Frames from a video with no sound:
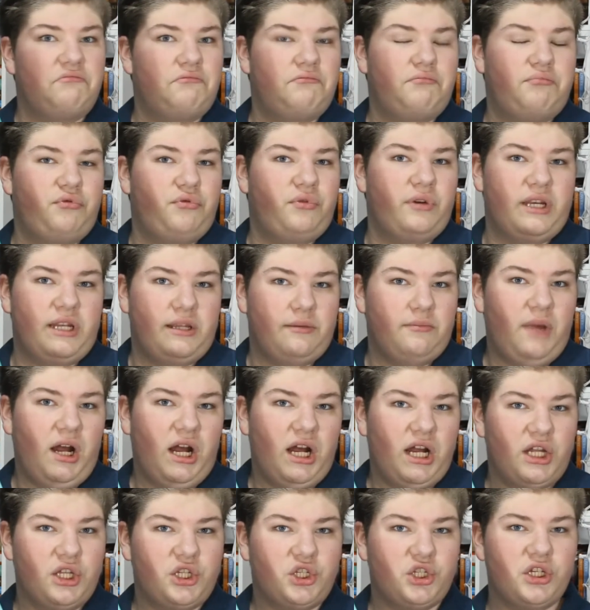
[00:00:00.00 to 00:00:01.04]
pretty
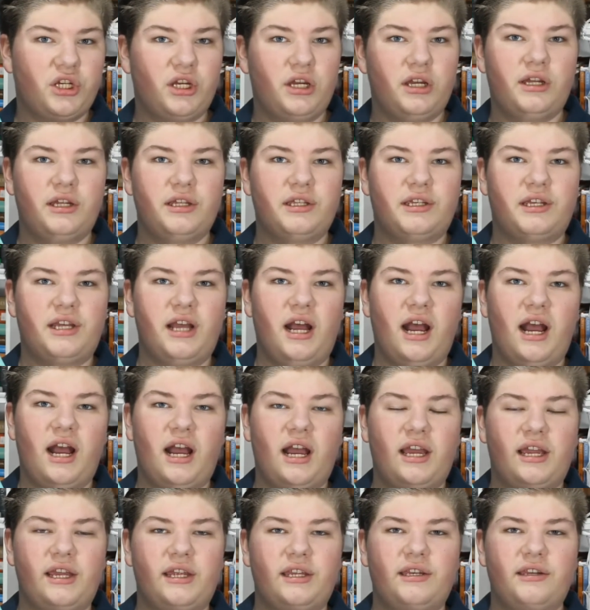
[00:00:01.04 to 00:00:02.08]
much
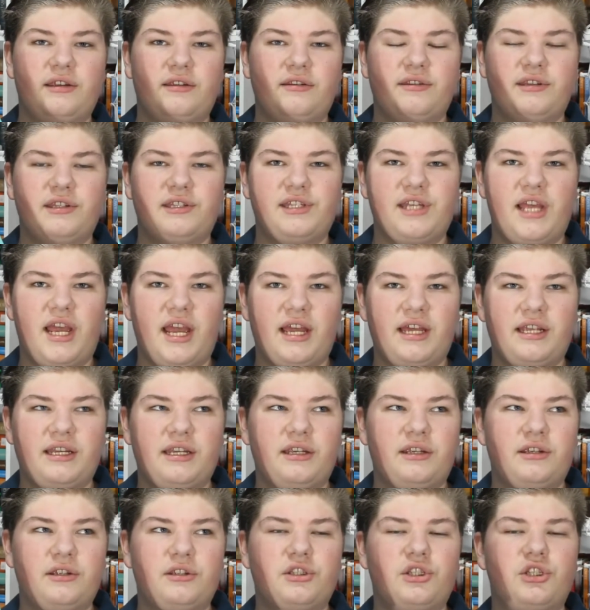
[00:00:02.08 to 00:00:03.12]
guide the dead
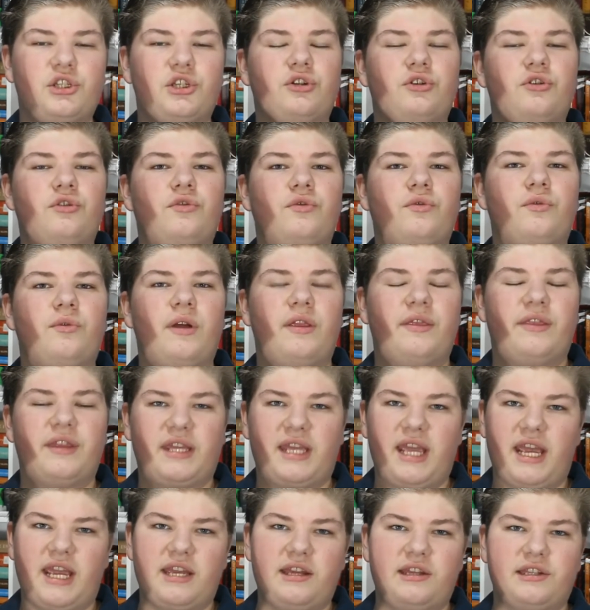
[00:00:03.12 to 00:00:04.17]
to the
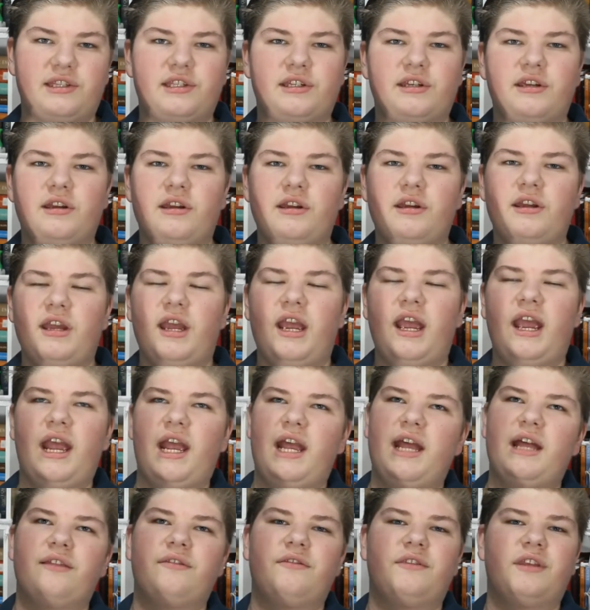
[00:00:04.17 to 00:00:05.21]
gate,
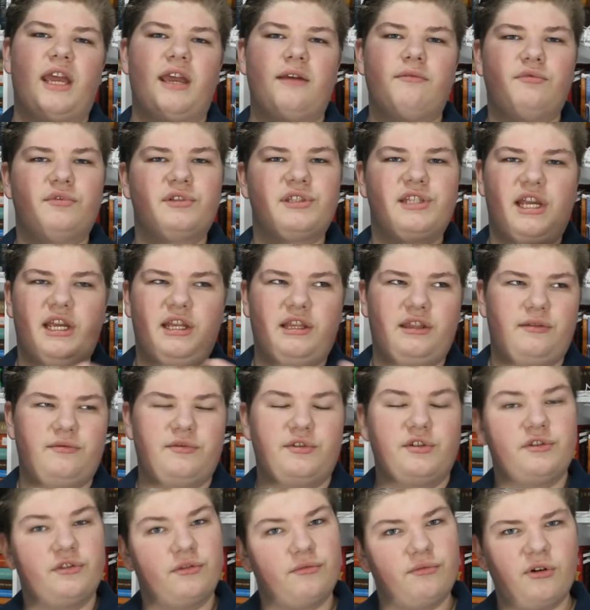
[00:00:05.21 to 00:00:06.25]
and the gate will take them
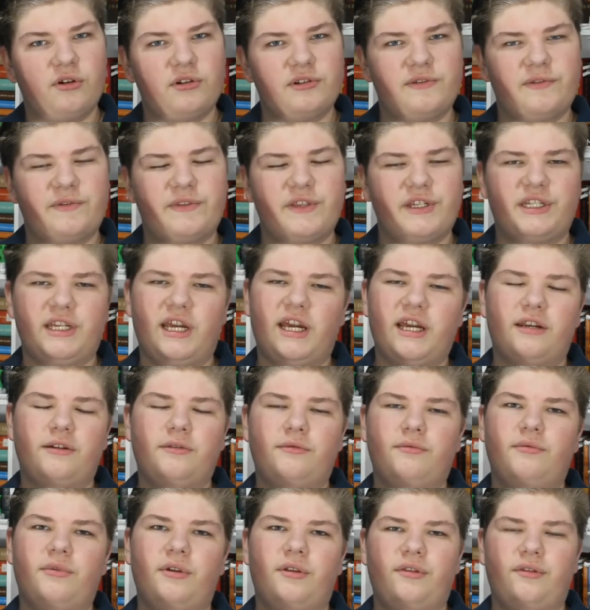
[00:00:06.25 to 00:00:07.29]
to the world of the dead,
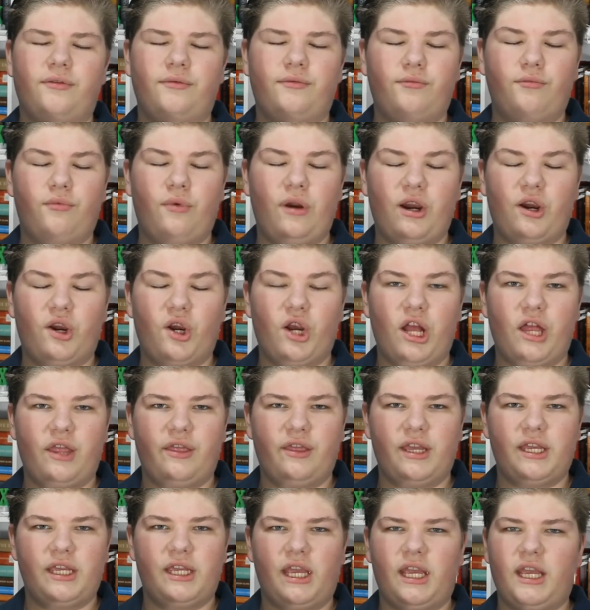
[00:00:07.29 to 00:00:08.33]
where
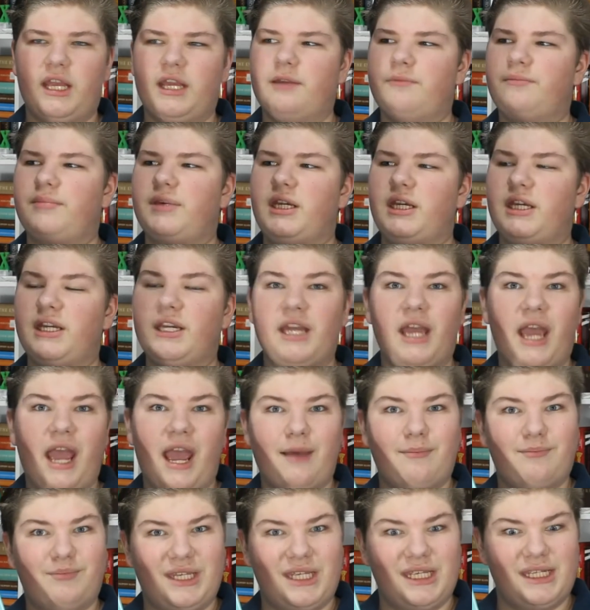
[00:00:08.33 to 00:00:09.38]
they can be
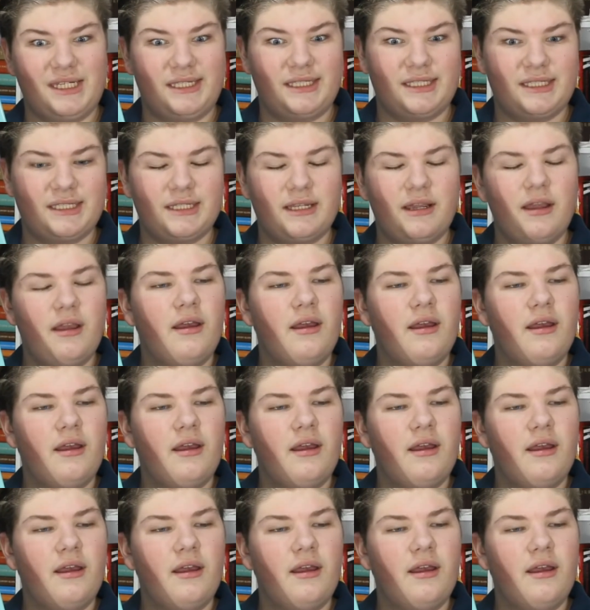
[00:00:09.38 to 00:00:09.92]
at peace.